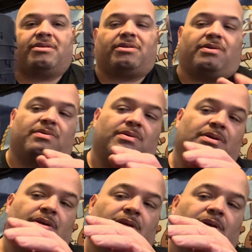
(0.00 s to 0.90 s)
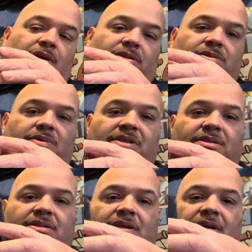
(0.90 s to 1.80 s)
So as you can
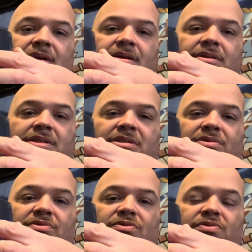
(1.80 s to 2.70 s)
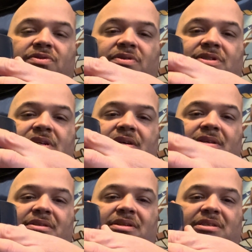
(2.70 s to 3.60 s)
see, these little grooves are sitting
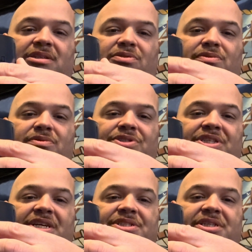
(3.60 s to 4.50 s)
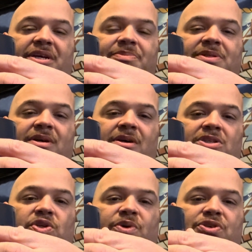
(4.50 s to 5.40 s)
in these little J shapes.
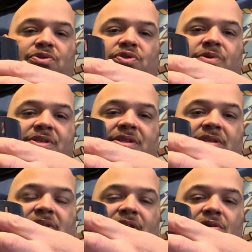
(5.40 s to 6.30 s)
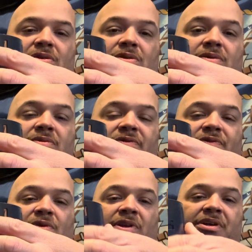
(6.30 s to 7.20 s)
So when you twist it, they all
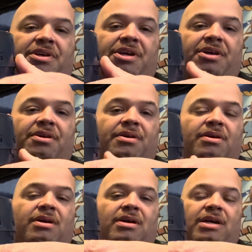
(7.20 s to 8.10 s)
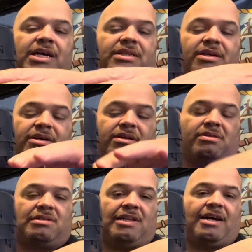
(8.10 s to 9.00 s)
fall in here, and then it
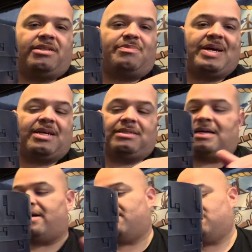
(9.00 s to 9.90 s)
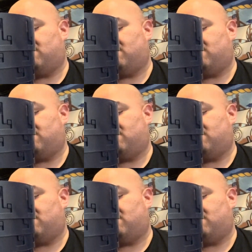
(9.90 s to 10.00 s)
slides back down.